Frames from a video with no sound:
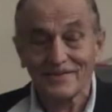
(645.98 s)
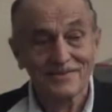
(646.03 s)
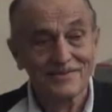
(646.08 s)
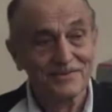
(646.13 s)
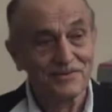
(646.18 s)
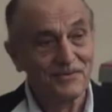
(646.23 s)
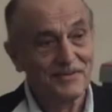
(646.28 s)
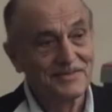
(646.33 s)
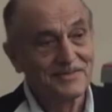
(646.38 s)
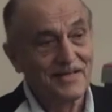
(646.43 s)

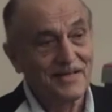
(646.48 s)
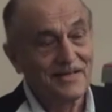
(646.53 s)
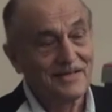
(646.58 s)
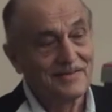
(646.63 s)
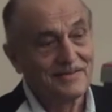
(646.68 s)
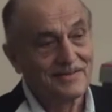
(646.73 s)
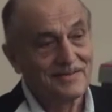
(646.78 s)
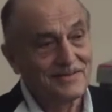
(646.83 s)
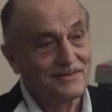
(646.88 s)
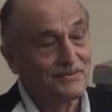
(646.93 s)
So we
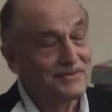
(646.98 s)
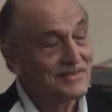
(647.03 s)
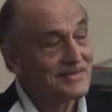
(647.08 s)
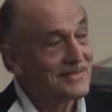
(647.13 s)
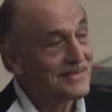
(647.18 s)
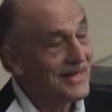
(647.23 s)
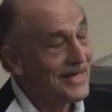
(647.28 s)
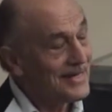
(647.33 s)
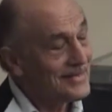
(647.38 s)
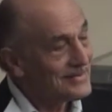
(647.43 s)
say this was
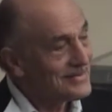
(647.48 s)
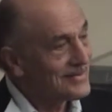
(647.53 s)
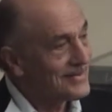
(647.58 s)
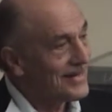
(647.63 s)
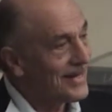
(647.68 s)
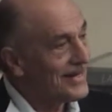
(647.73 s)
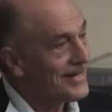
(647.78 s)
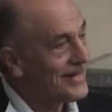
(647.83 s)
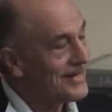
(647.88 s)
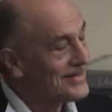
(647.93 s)
less
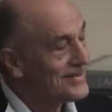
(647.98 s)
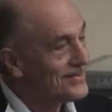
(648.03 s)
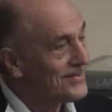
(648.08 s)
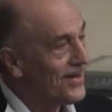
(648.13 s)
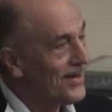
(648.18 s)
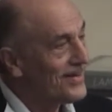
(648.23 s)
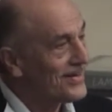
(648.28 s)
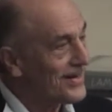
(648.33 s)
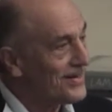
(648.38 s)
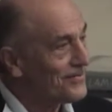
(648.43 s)
than I had
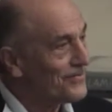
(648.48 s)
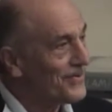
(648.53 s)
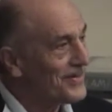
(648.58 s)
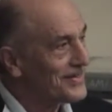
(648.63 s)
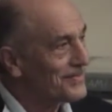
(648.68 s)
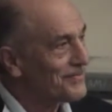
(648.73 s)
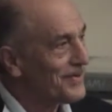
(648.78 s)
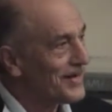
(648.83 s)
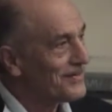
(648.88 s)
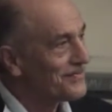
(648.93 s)
thought of
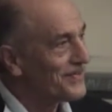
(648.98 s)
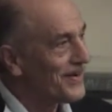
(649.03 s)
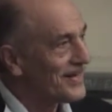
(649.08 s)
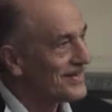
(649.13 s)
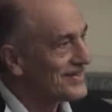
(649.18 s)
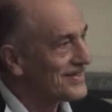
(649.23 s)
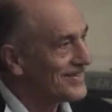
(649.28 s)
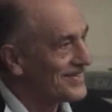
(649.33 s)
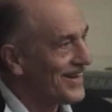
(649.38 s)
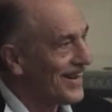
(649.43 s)
when my
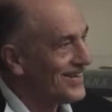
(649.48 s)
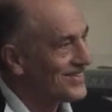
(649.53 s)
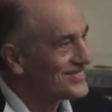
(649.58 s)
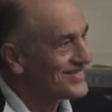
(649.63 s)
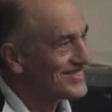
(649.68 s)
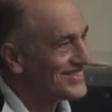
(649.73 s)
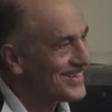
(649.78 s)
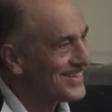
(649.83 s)
father announced